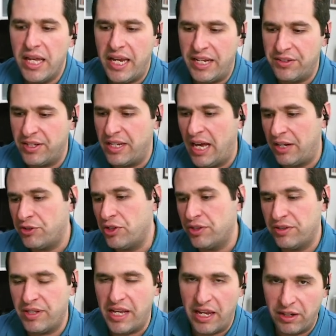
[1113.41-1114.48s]
not
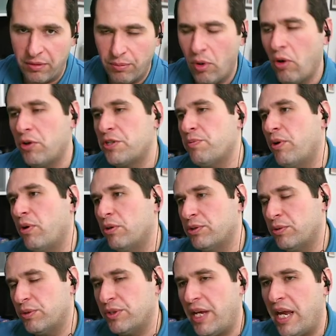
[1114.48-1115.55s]
just the end of March, but
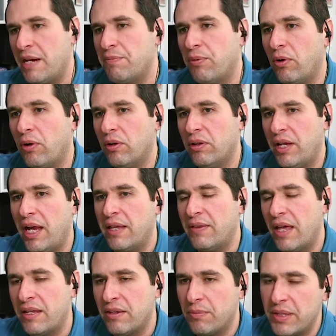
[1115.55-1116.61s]
also into April and
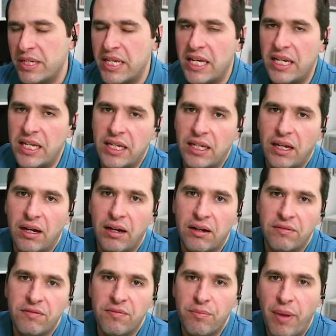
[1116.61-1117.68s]
then the beginning
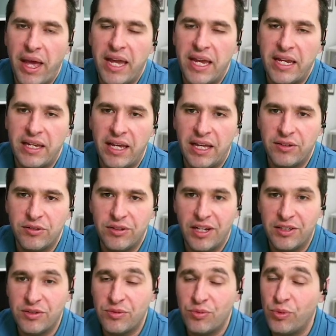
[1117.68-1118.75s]
of May
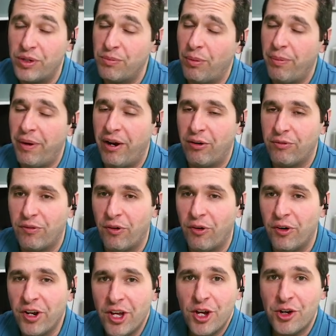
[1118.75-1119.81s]
as we prepare
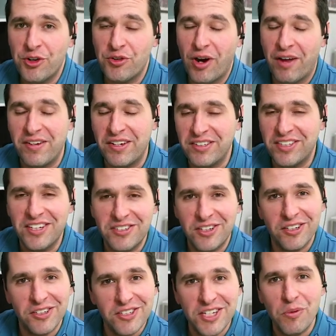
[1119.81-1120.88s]
for driving
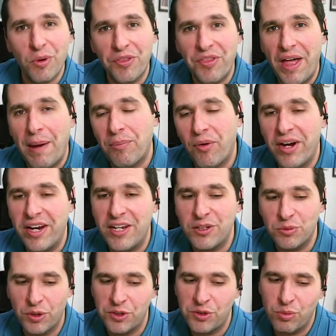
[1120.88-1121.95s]
season to see what that
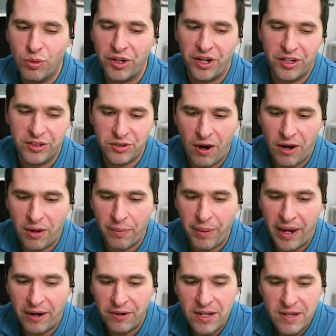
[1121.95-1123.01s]
brings, which we're going to talk
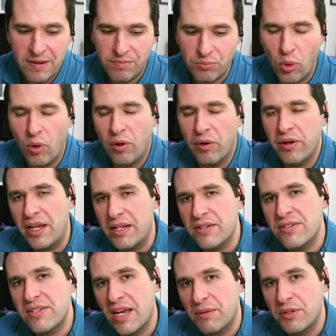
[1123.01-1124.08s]
about more
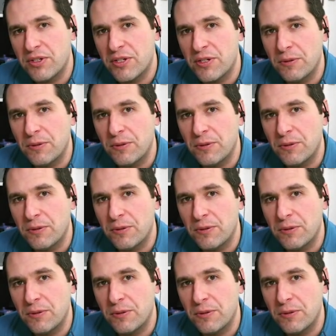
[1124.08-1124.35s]
in segment